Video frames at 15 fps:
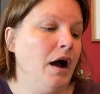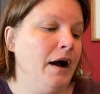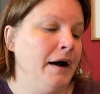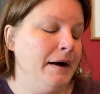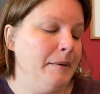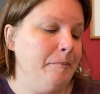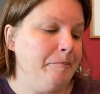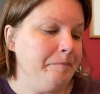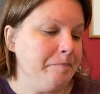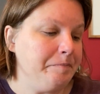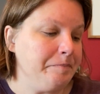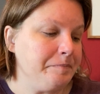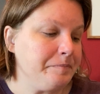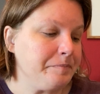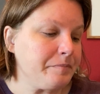
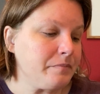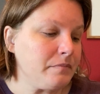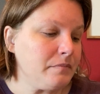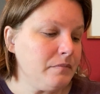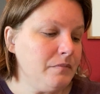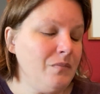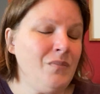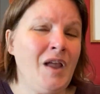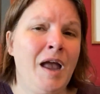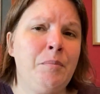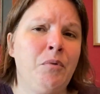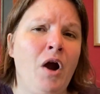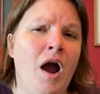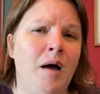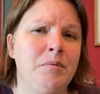I
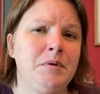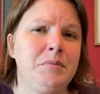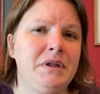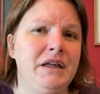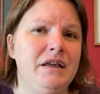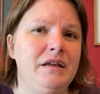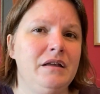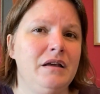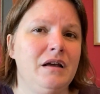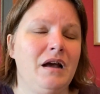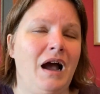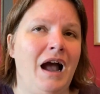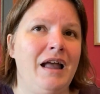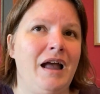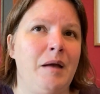
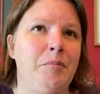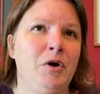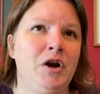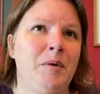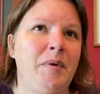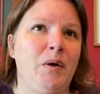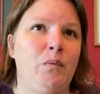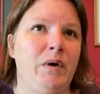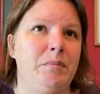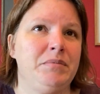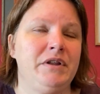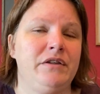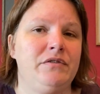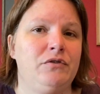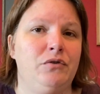put on my whip
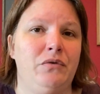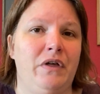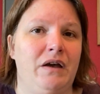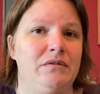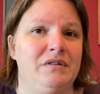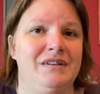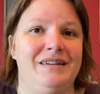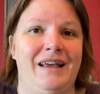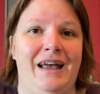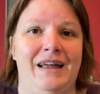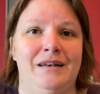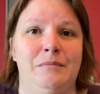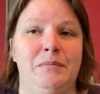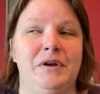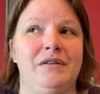list
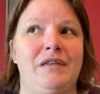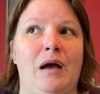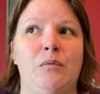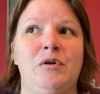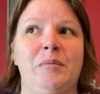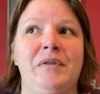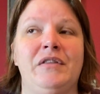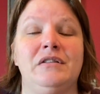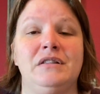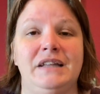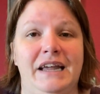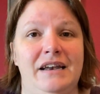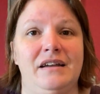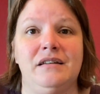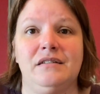2010 because that would have been the
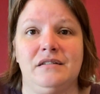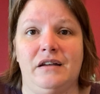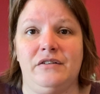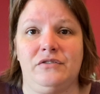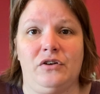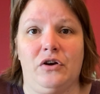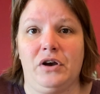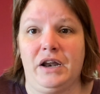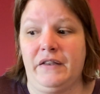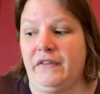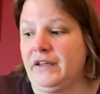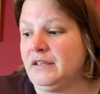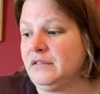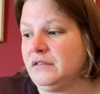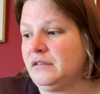latest I started
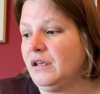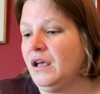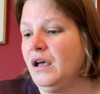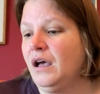this.